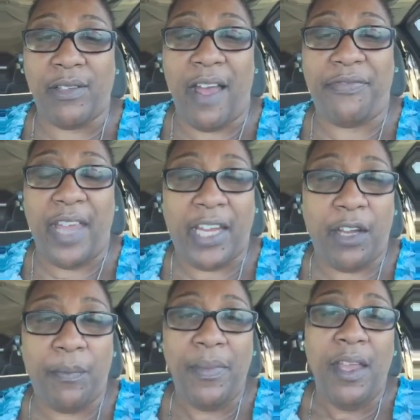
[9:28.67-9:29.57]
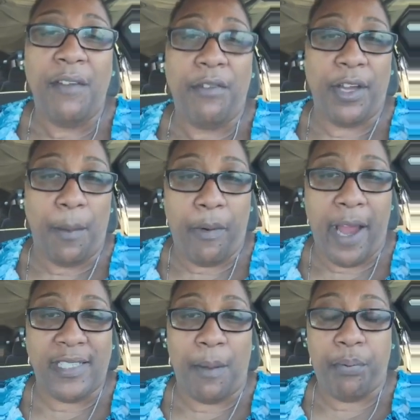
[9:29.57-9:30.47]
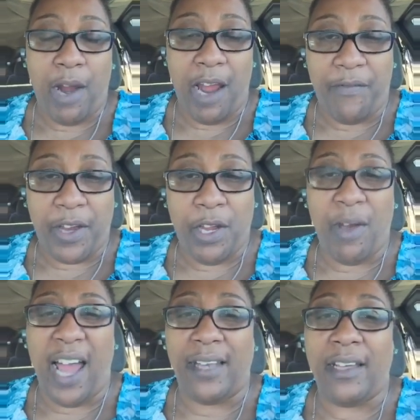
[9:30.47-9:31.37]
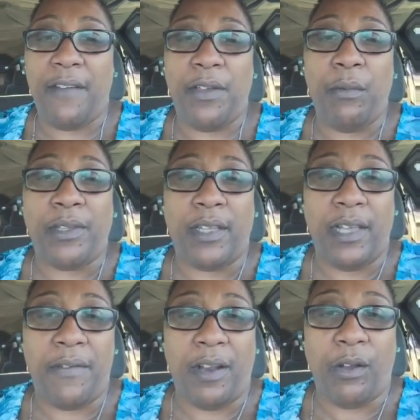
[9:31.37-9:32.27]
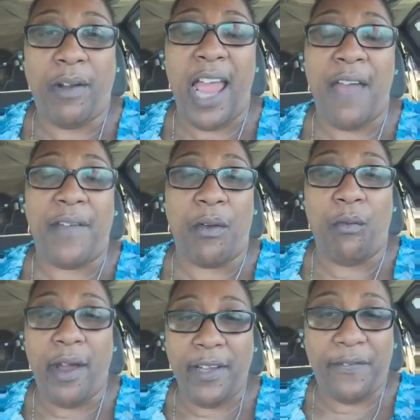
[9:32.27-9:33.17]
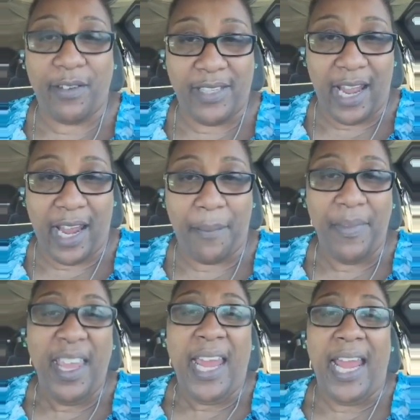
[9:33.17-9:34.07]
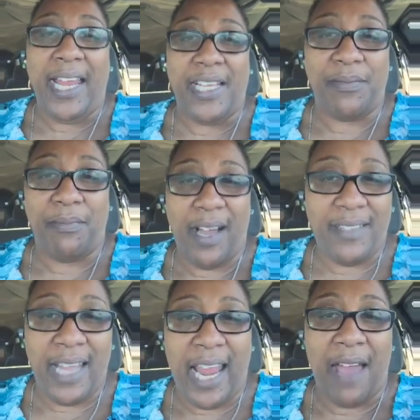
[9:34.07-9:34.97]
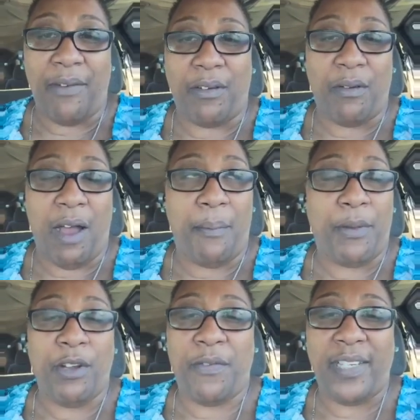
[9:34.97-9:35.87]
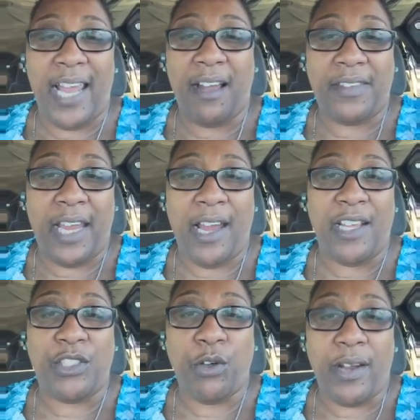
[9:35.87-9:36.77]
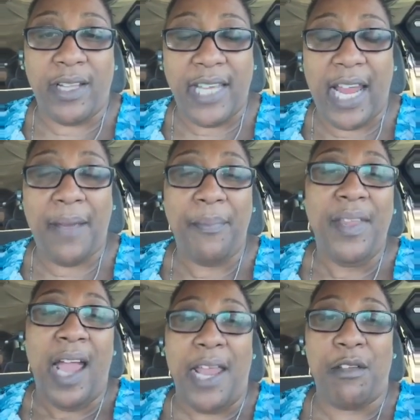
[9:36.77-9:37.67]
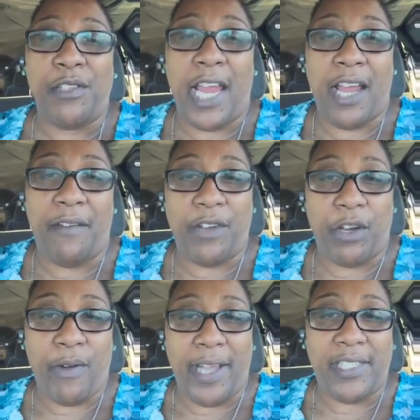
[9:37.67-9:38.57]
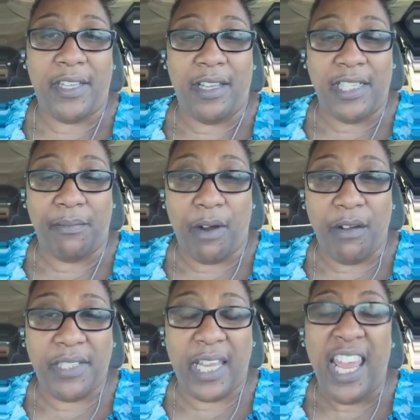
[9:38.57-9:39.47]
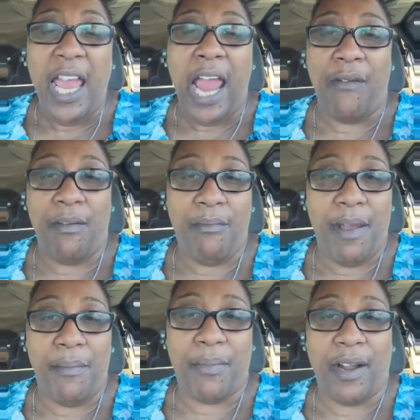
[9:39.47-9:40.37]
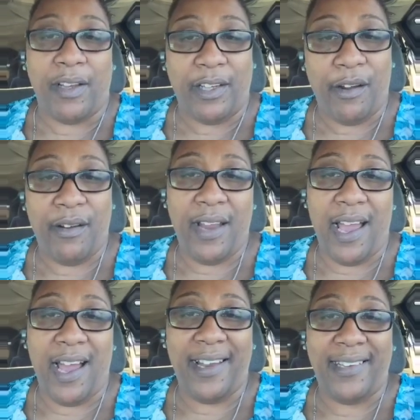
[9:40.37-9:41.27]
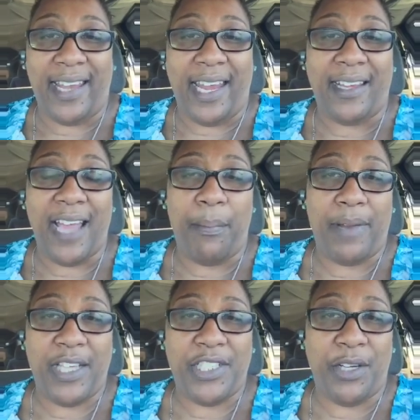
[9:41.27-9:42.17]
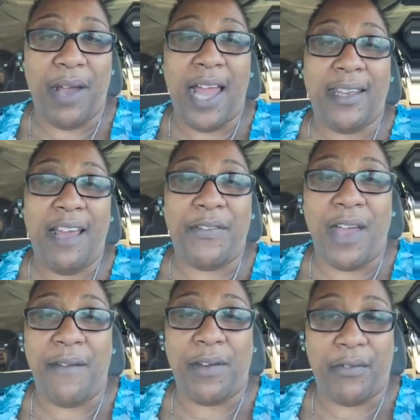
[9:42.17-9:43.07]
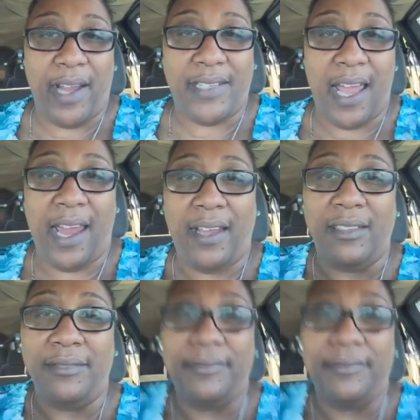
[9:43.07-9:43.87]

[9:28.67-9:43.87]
So I thank you for your prayers. I'm praying for you. I love you with the love of the Lord. Have a wonderful day. It is Monday. Have a beautiful day out there. Enjoy the day, a new day of your grace and his mercy. And remember, learn how to lead. God bless you. I love you. Have a great day.